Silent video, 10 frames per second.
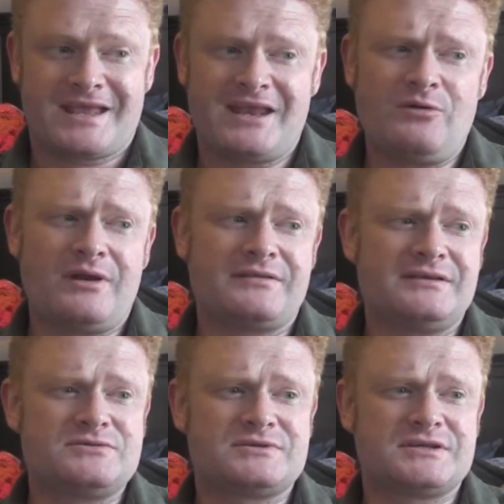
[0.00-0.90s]
You know what, I
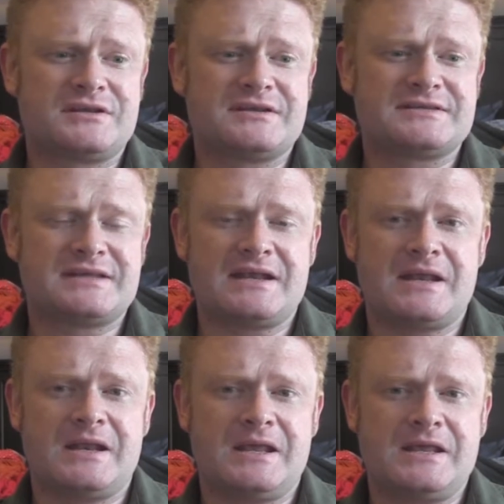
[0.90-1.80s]
think to a certain extent
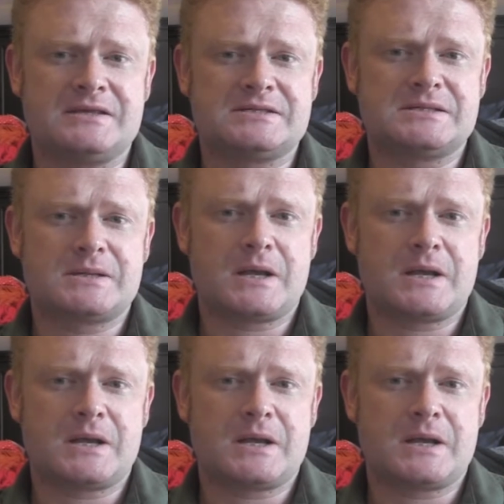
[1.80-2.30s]
it is.